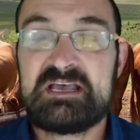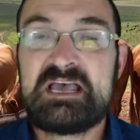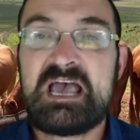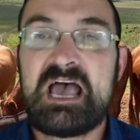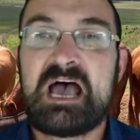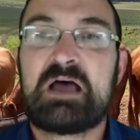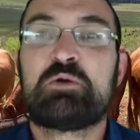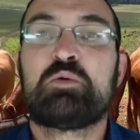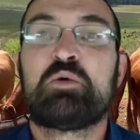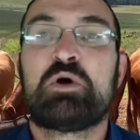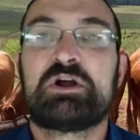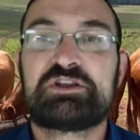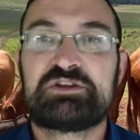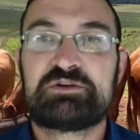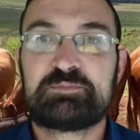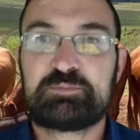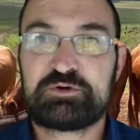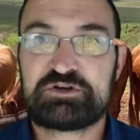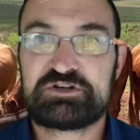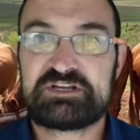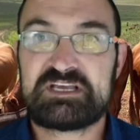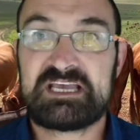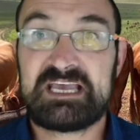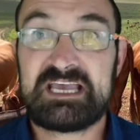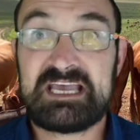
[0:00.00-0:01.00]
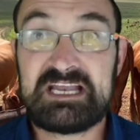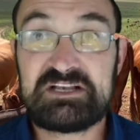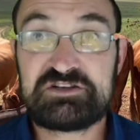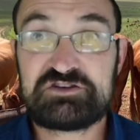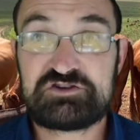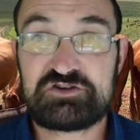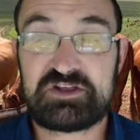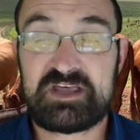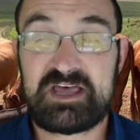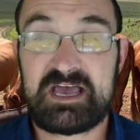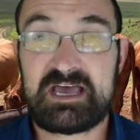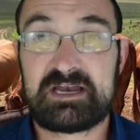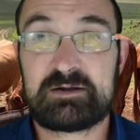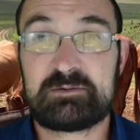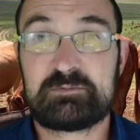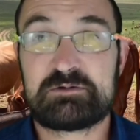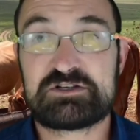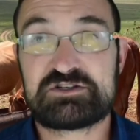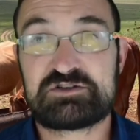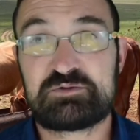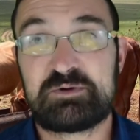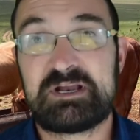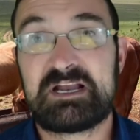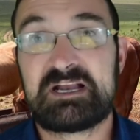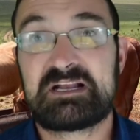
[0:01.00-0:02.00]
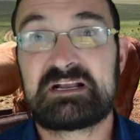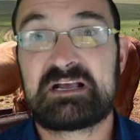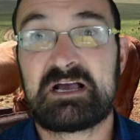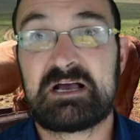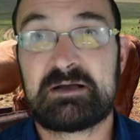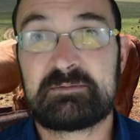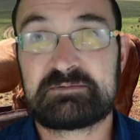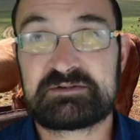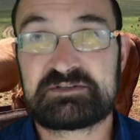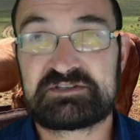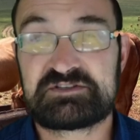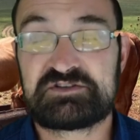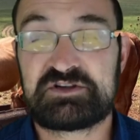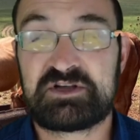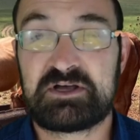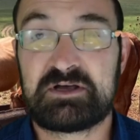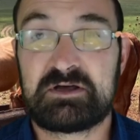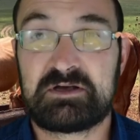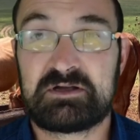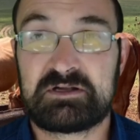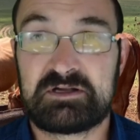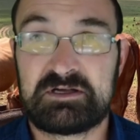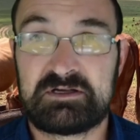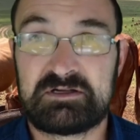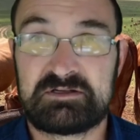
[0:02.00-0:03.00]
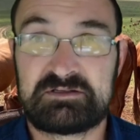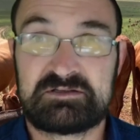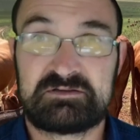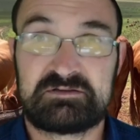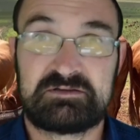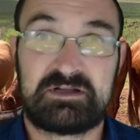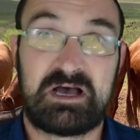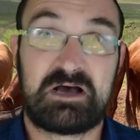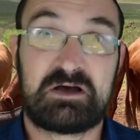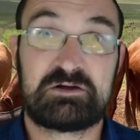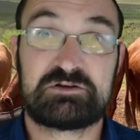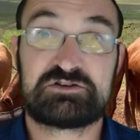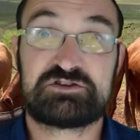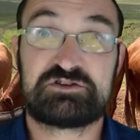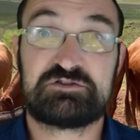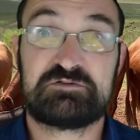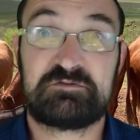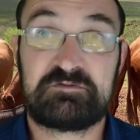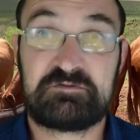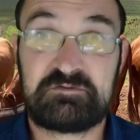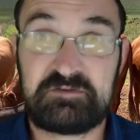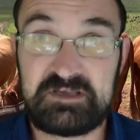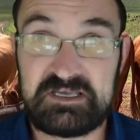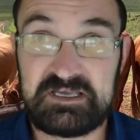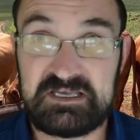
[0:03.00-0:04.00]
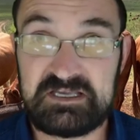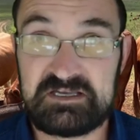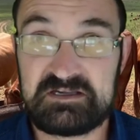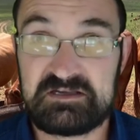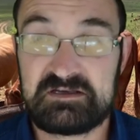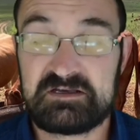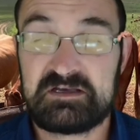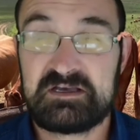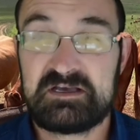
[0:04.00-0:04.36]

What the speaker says: and what you're putting into the animals when it comes down to feed.